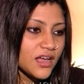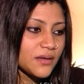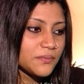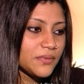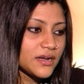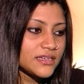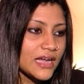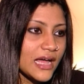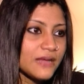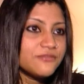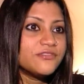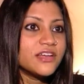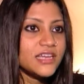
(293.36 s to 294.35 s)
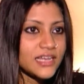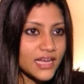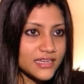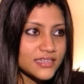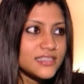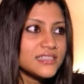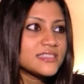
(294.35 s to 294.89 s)
But I'm very
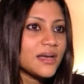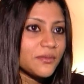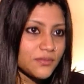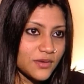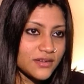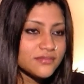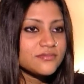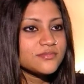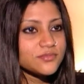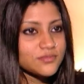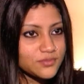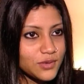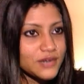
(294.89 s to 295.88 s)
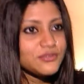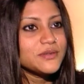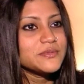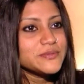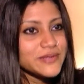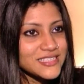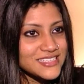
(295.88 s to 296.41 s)
glad at least one film
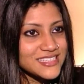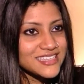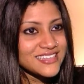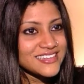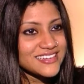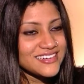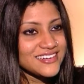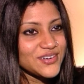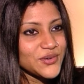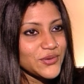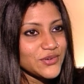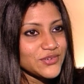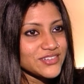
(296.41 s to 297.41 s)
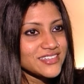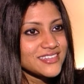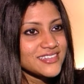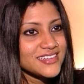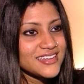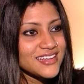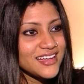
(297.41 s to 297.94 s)
is being seen all over.
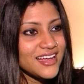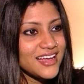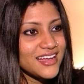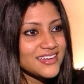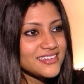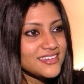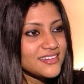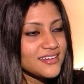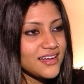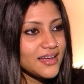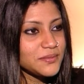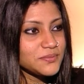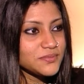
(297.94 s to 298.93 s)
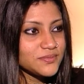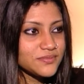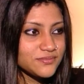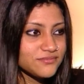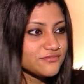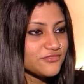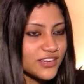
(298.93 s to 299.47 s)
And I'm
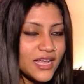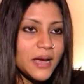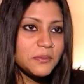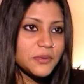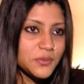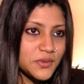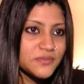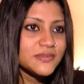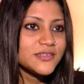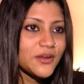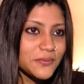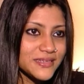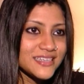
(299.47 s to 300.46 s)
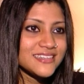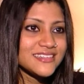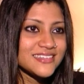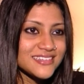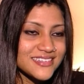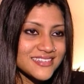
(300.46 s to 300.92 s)
very happy we've been nominated.